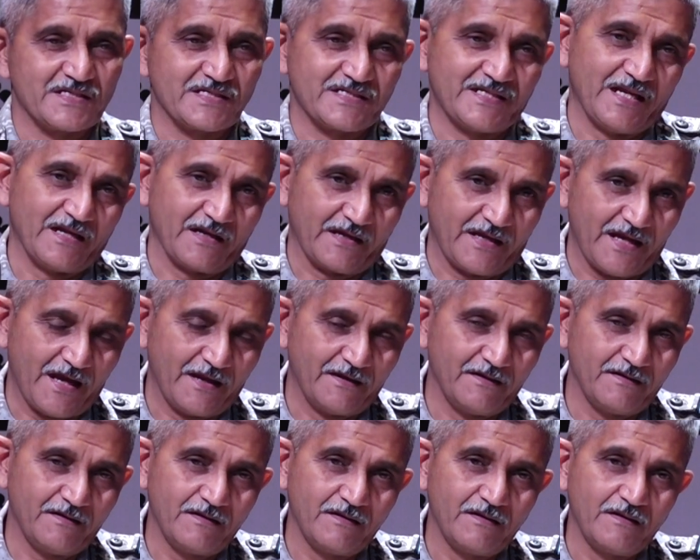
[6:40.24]
Which means then
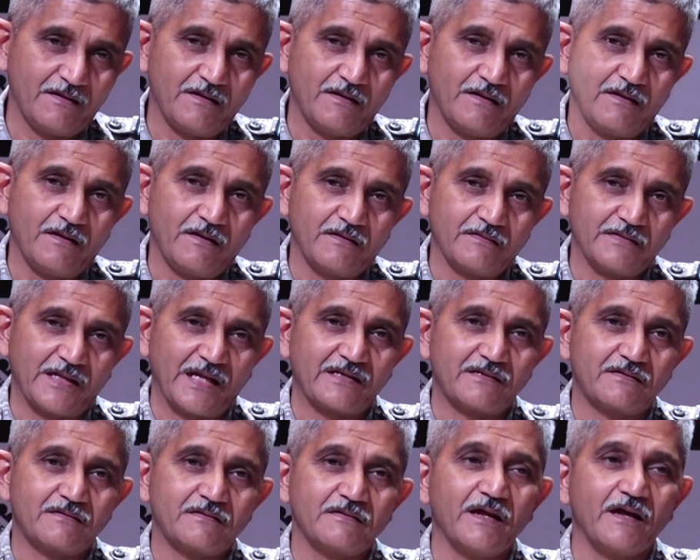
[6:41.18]
again
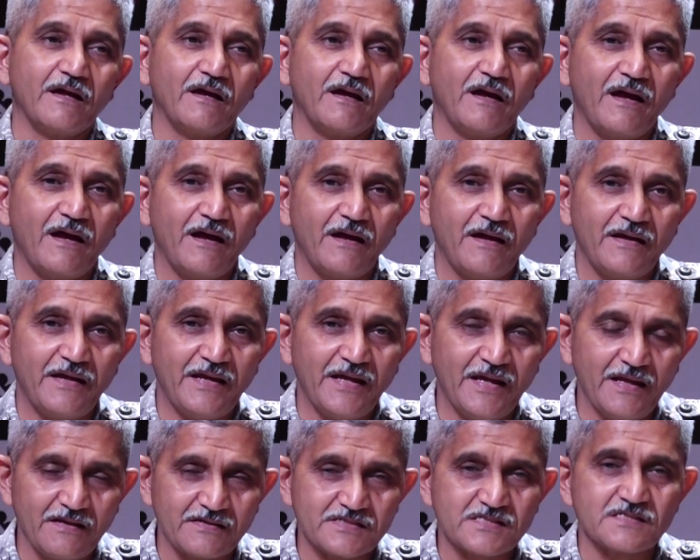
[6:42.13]
that
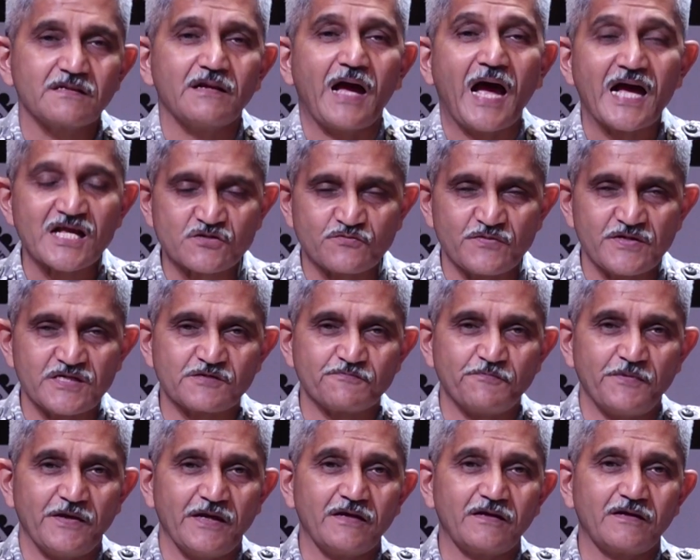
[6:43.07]

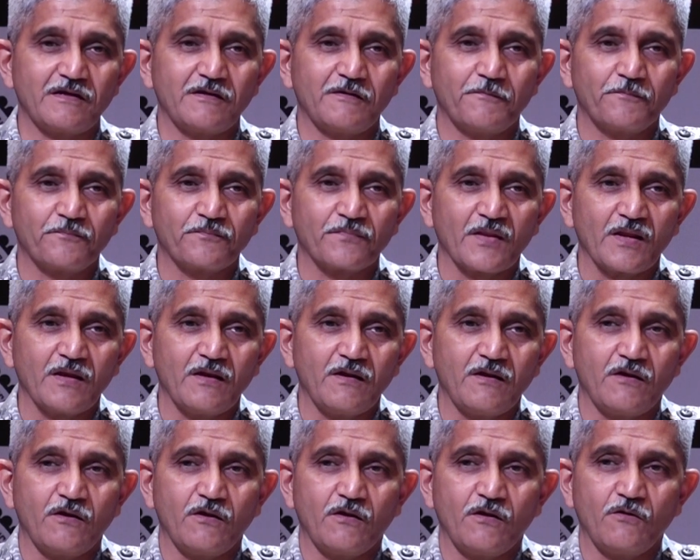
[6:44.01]
as we speak,
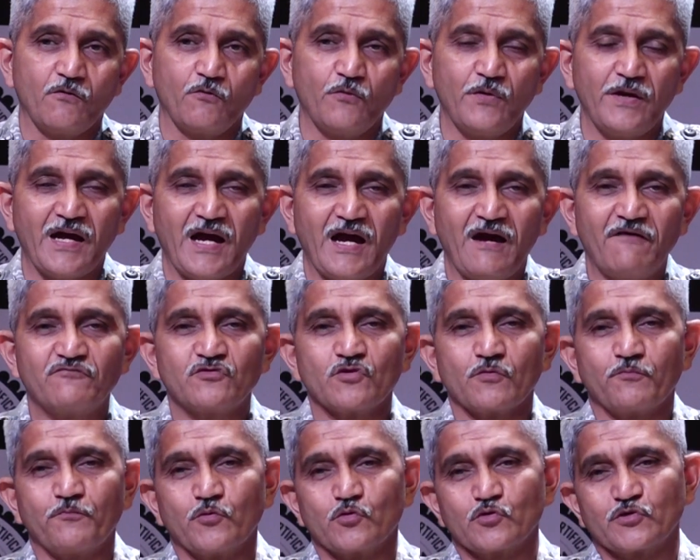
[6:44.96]
we
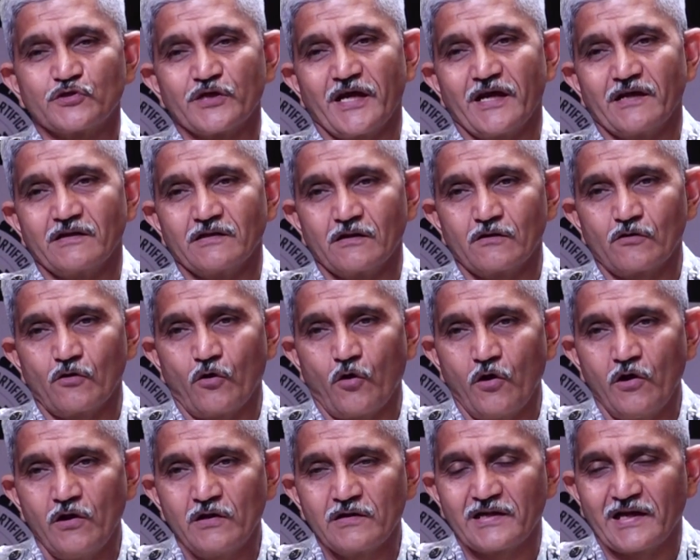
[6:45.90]
have to put
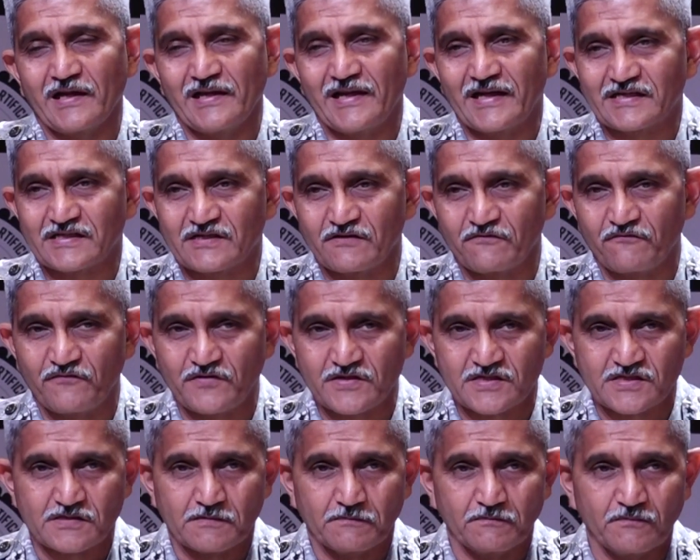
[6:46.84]
together all
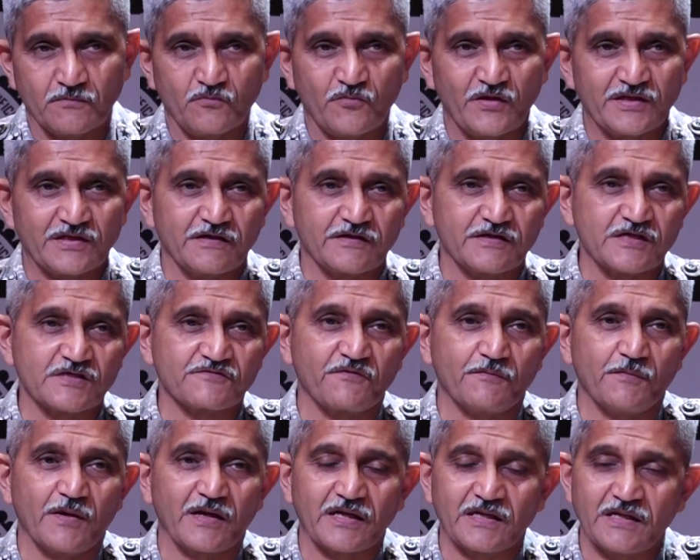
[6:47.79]
collective wisdom,
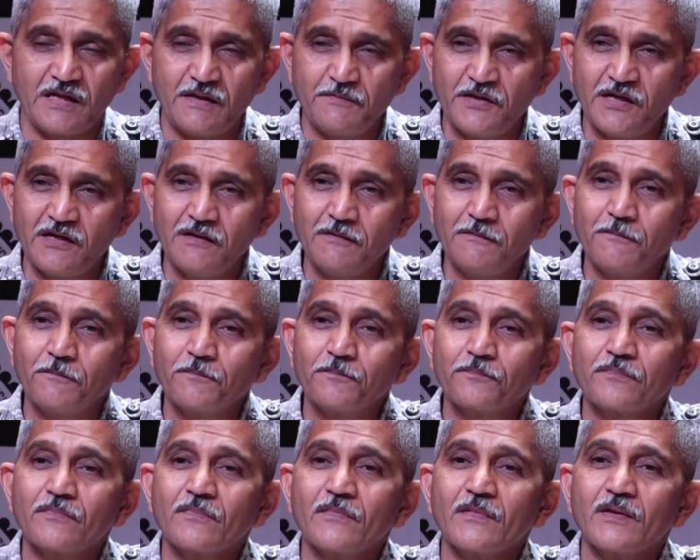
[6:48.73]
whether it is from
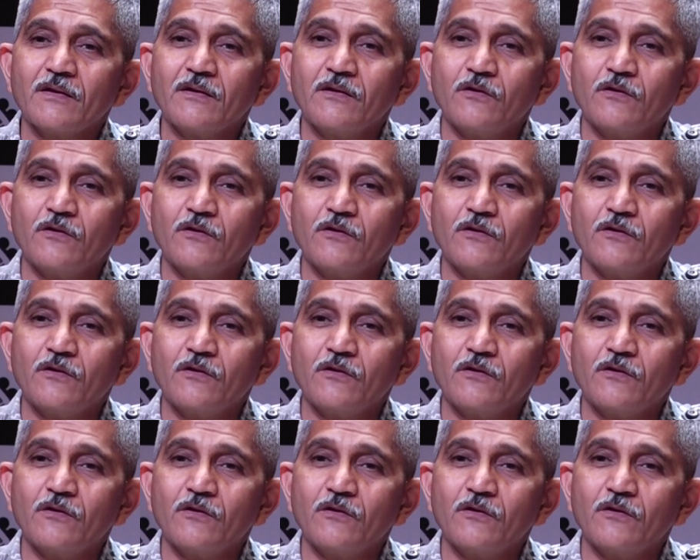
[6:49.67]
academia,